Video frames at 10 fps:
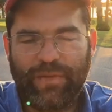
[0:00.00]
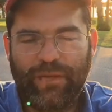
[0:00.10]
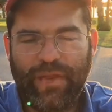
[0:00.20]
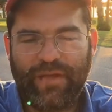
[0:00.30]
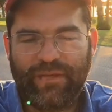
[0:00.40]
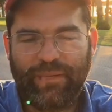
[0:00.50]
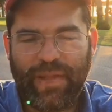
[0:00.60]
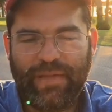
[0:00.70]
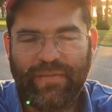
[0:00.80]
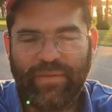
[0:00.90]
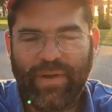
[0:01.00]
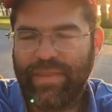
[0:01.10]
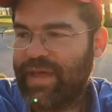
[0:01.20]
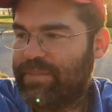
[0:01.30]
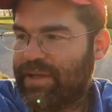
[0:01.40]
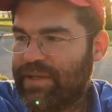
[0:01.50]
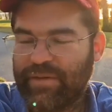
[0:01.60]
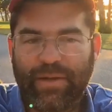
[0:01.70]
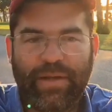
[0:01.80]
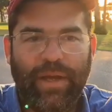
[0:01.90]
2,000 pages. I read that about a
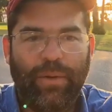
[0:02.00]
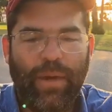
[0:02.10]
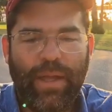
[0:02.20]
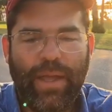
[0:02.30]
year ago.